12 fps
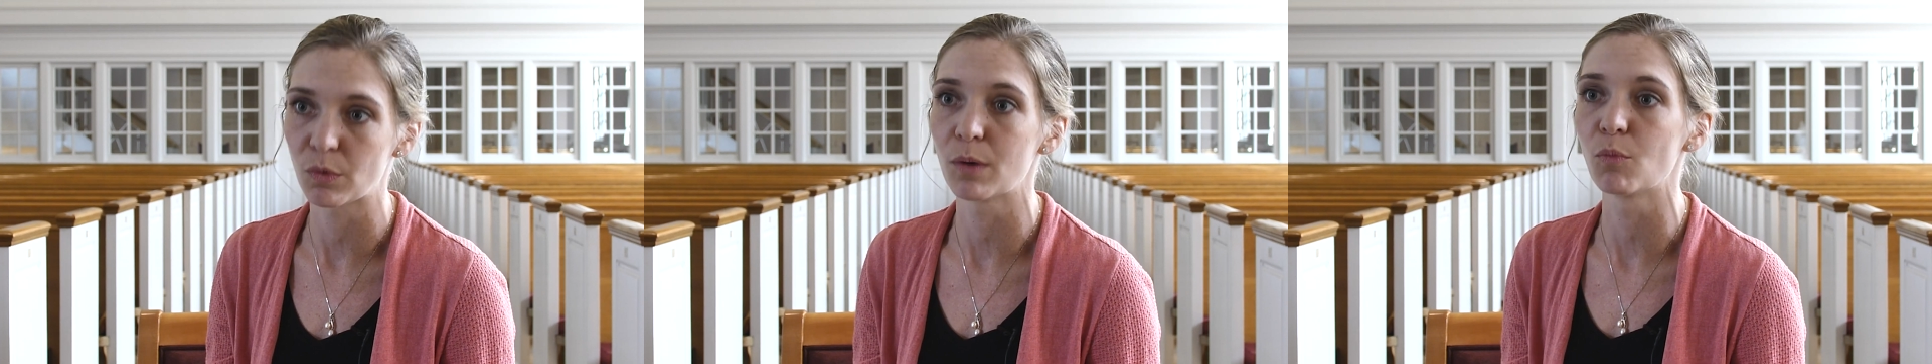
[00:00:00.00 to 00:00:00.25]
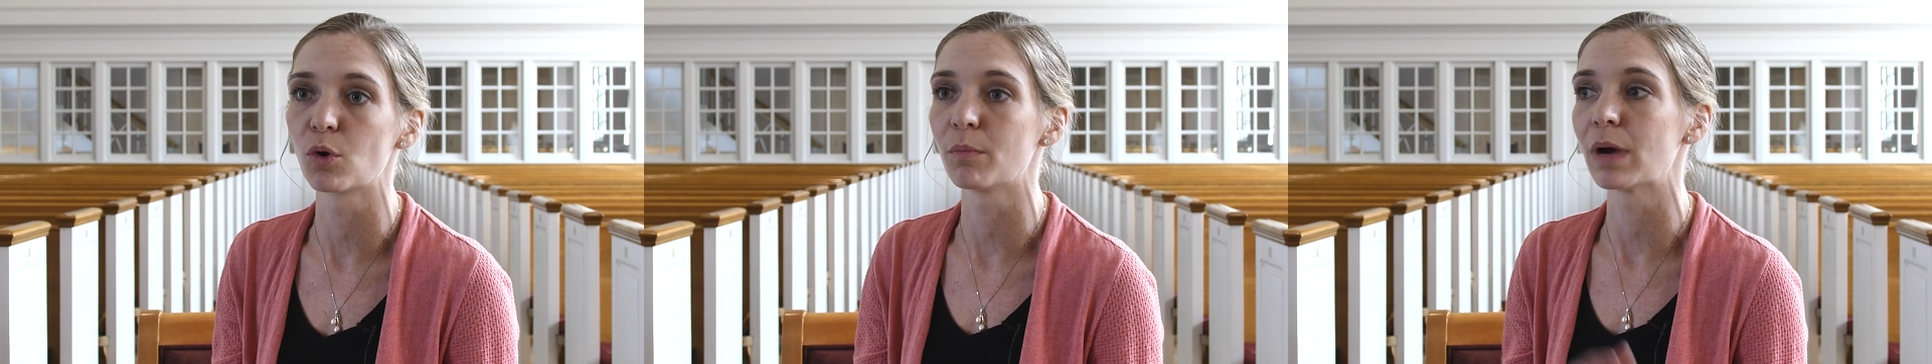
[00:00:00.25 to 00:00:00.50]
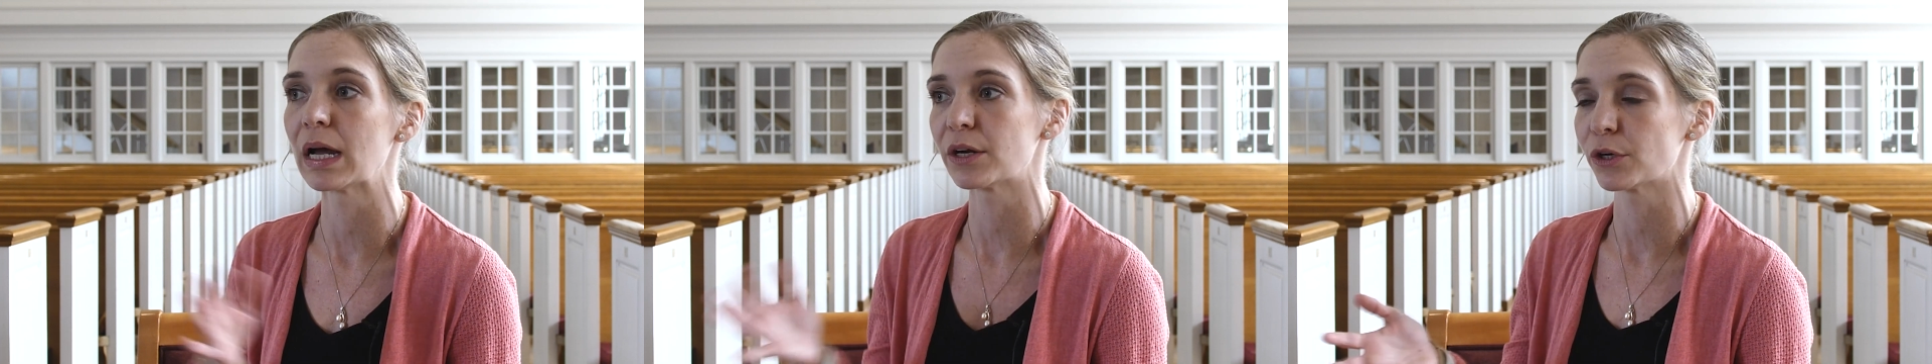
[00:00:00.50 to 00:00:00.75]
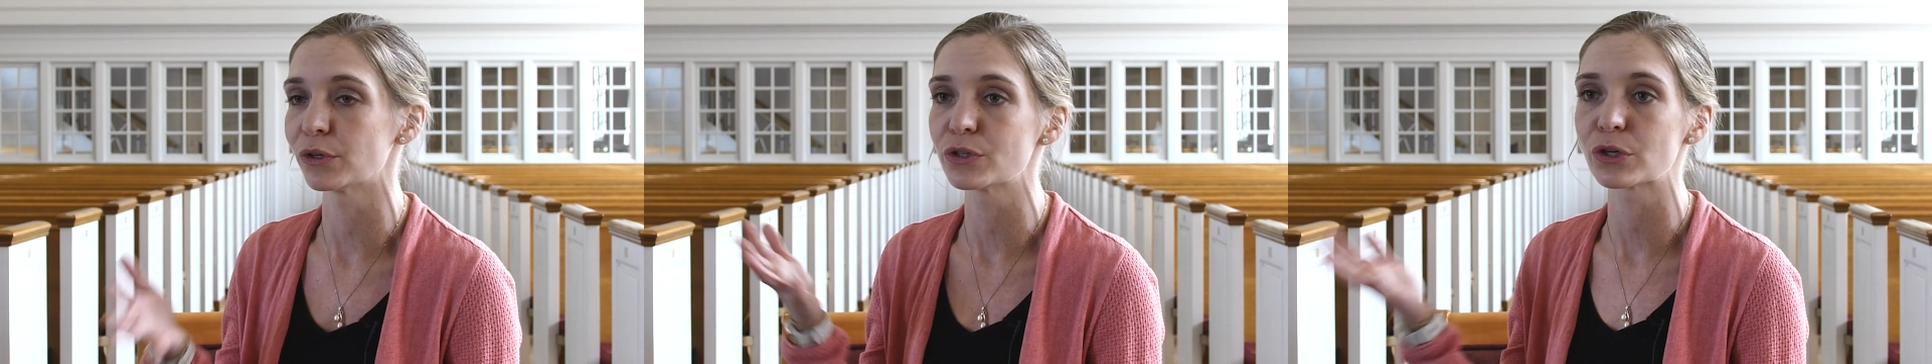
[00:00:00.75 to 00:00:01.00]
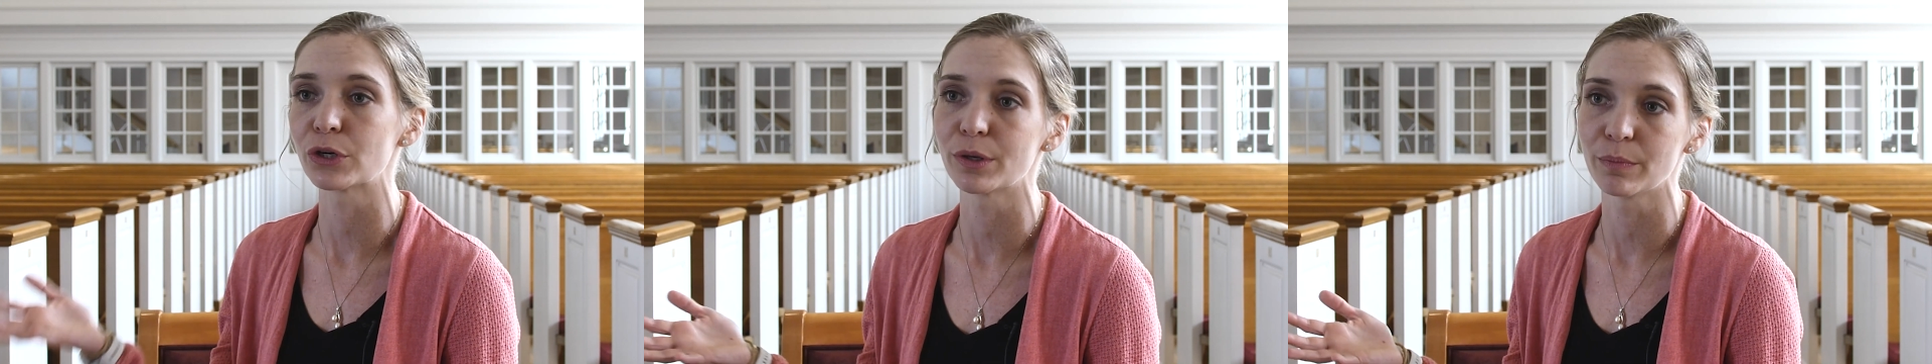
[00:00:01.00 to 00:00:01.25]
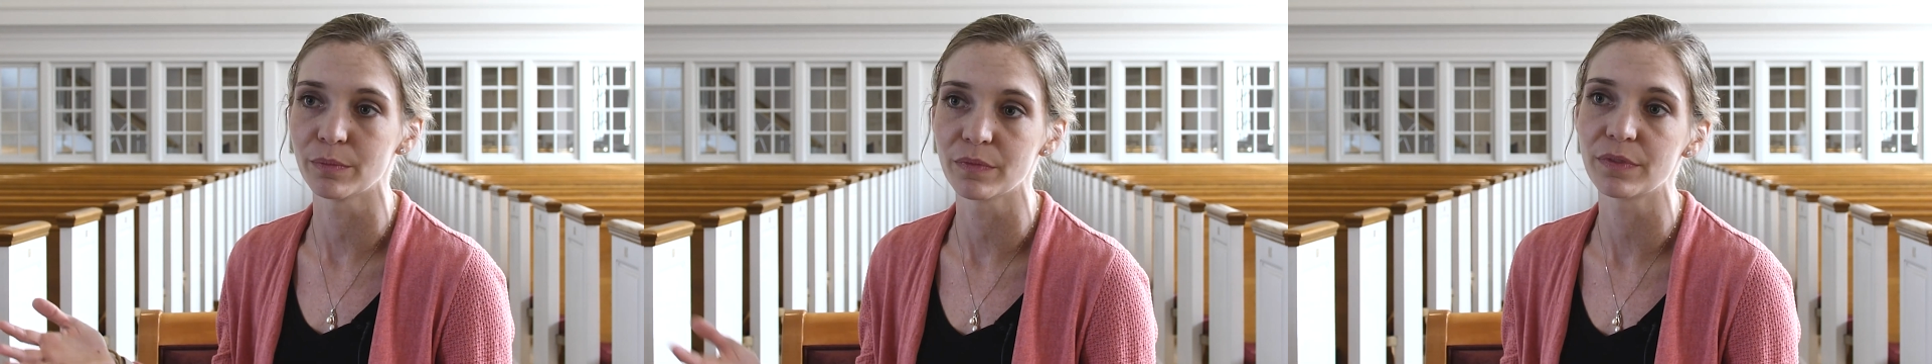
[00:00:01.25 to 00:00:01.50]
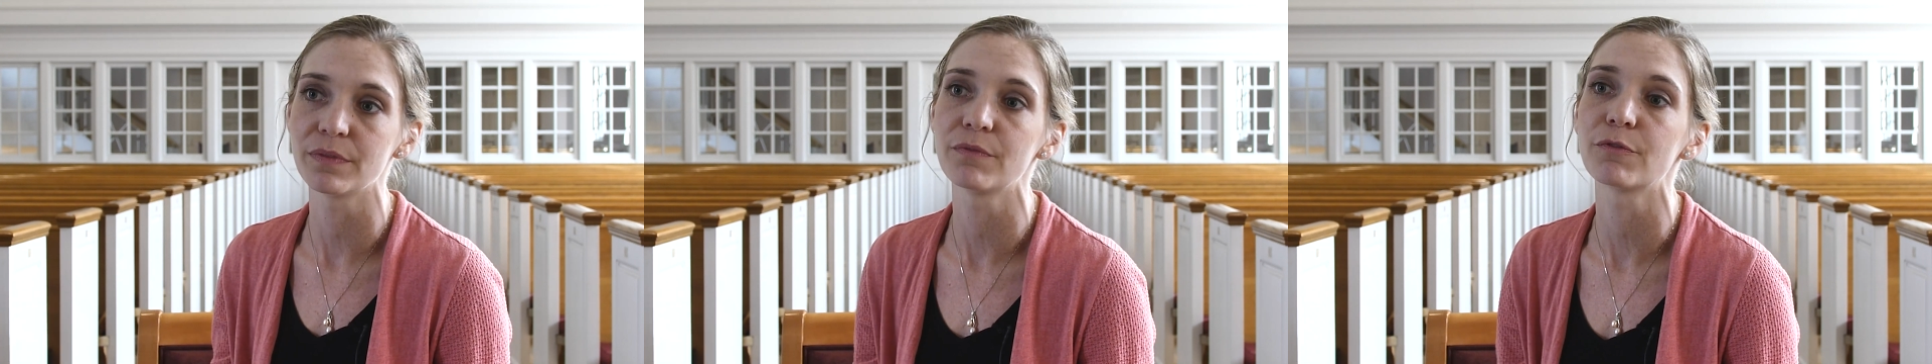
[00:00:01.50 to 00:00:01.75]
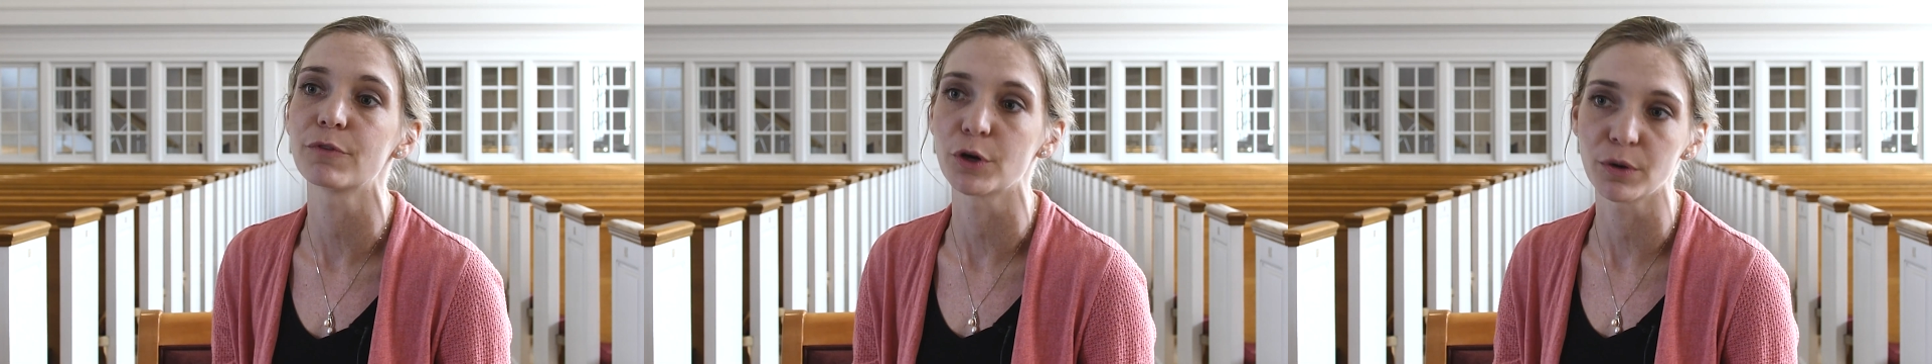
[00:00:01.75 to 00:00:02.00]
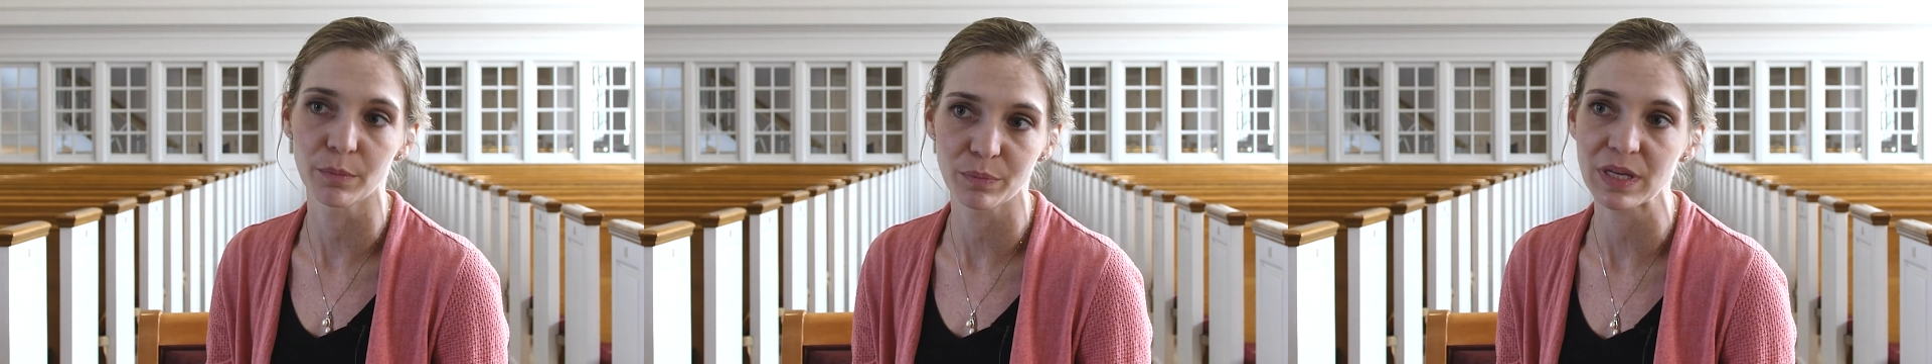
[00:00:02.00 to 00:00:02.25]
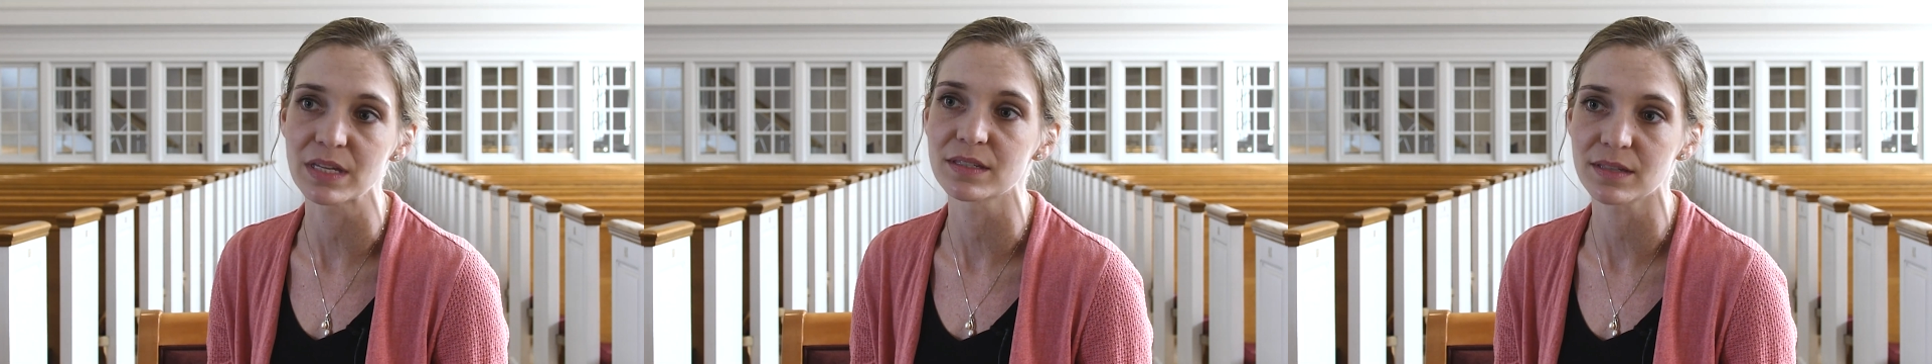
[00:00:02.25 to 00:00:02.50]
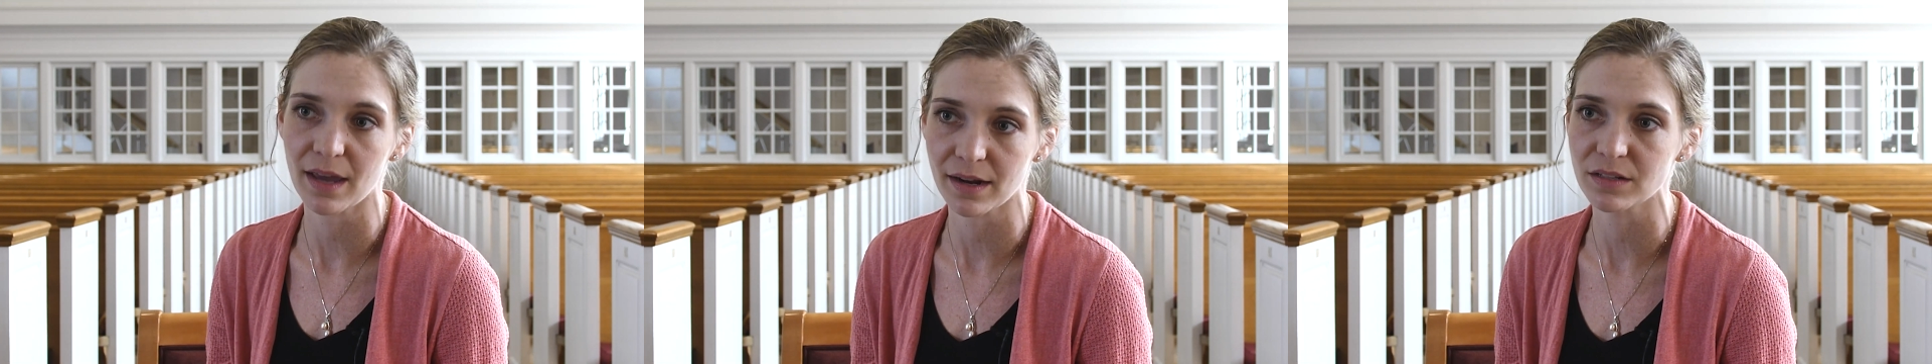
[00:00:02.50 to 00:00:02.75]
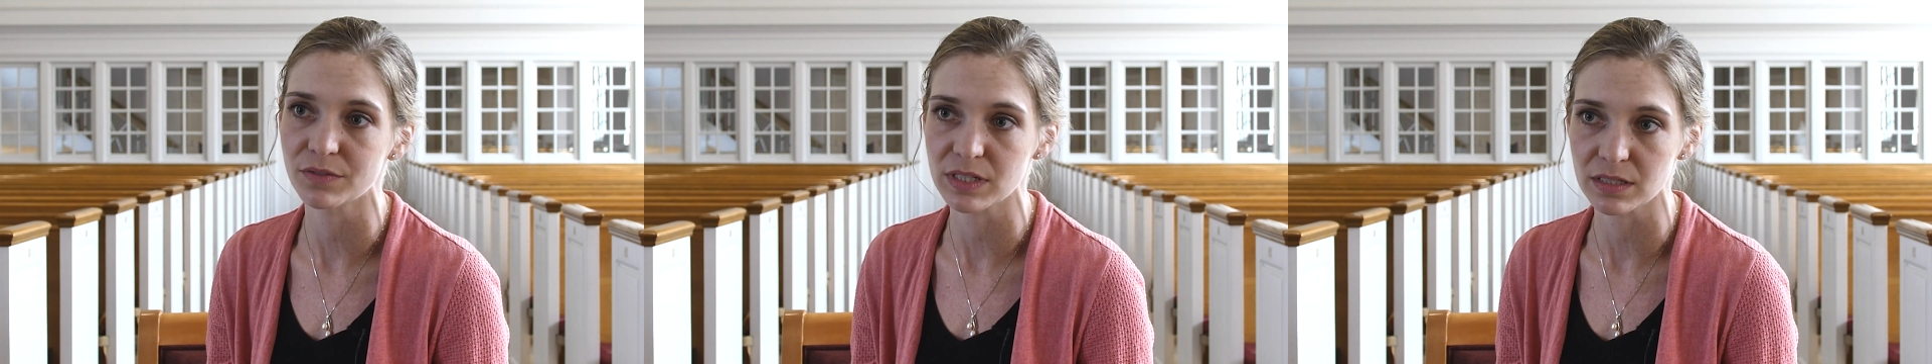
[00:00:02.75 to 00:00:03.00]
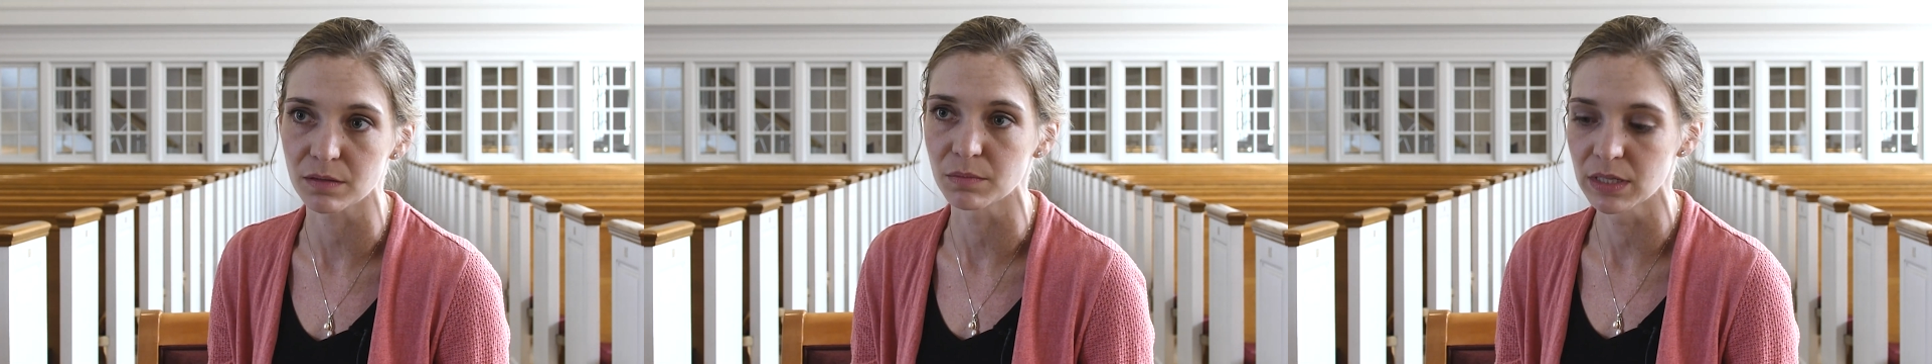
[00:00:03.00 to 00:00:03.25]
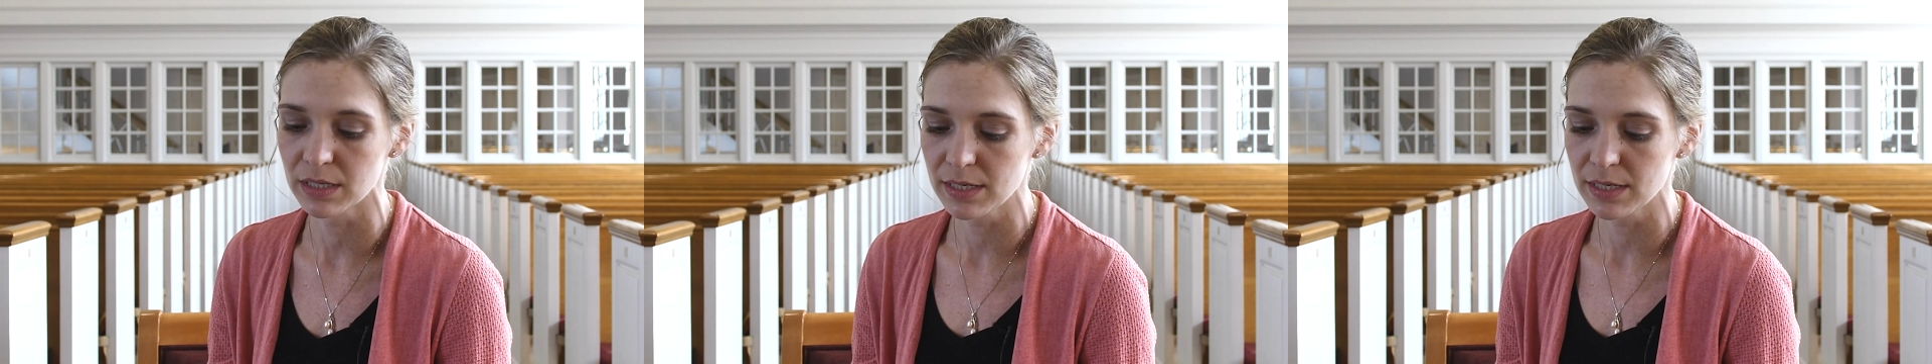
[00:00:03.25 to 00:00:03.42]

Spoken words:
a more modern term for peace activism.